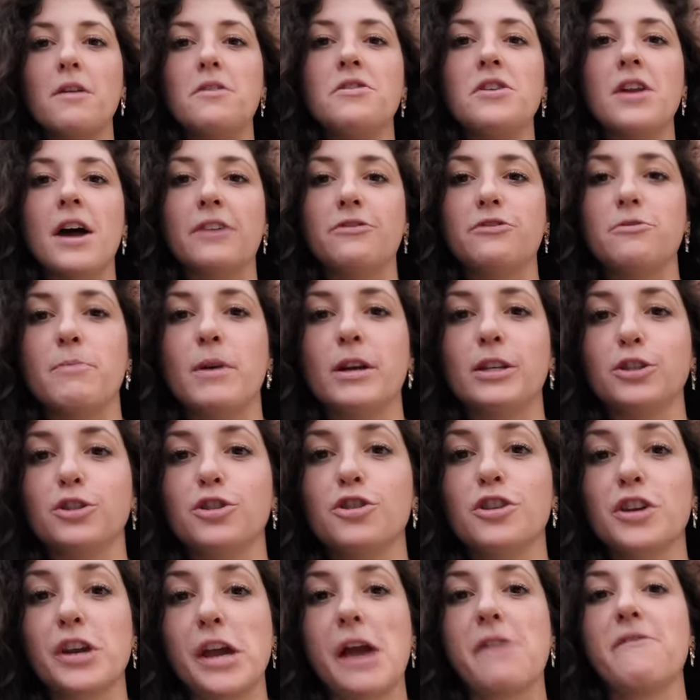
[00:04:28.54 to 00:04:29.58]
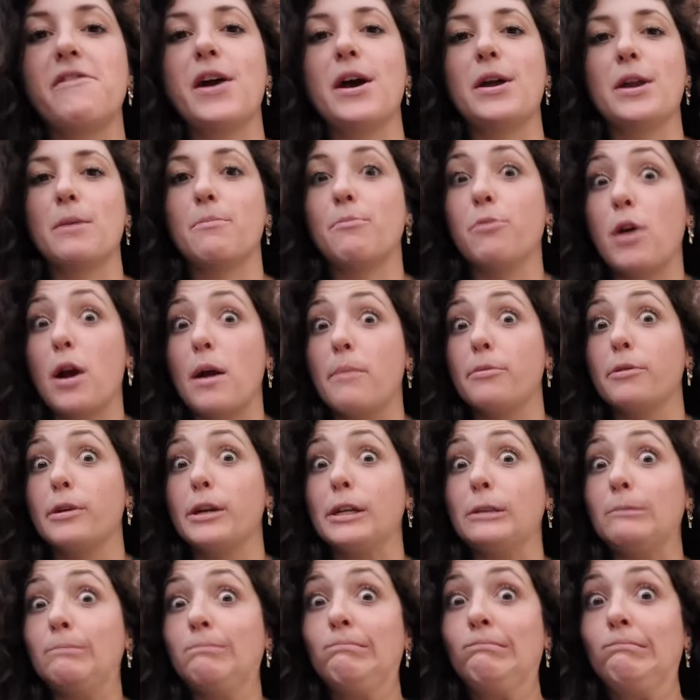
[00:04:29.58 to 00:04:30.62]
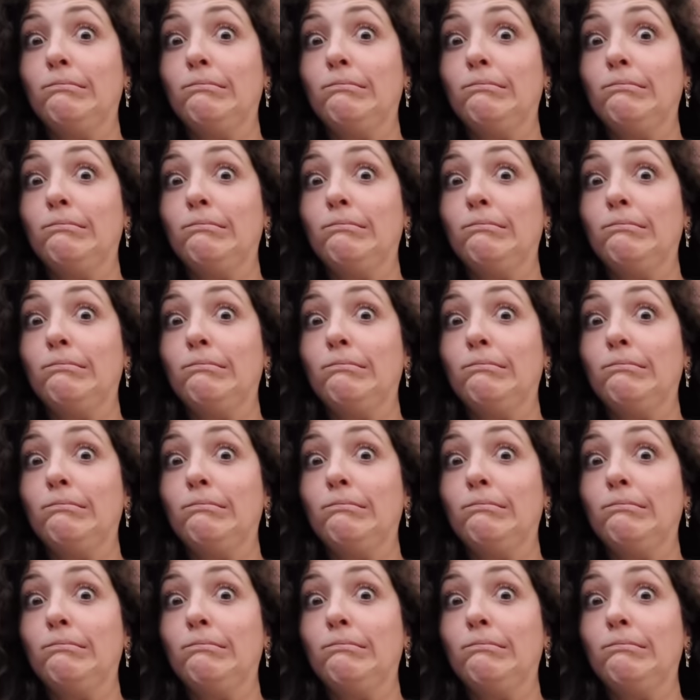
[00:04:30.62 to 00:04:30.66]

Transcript: Not the best cookie I've had on property.